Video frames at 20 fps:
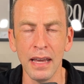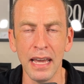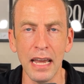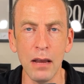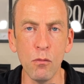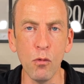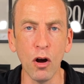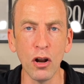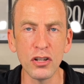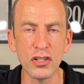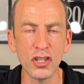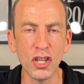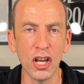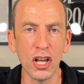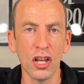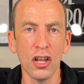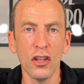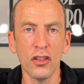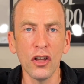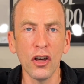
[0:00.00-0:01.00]
He wants
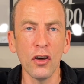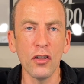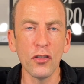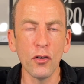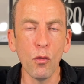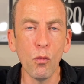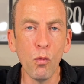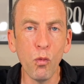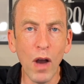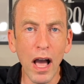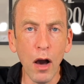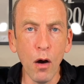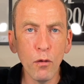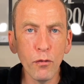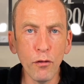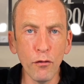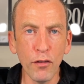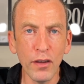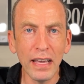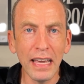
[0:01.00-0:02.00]
the, the, the,
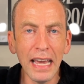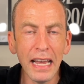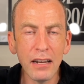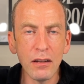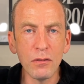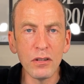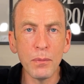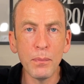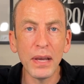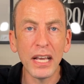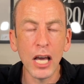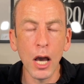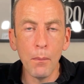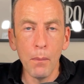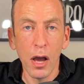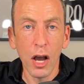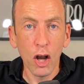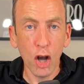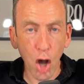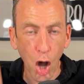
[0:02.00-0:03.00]
wealth of the kingdom to
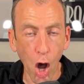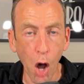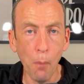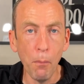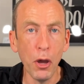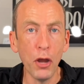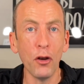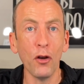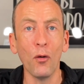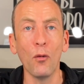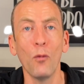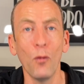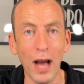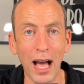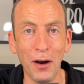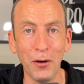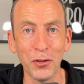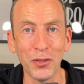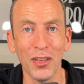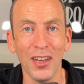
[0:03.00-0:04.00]
become common
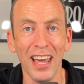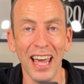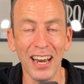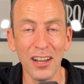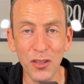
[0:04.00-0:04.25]
wealth.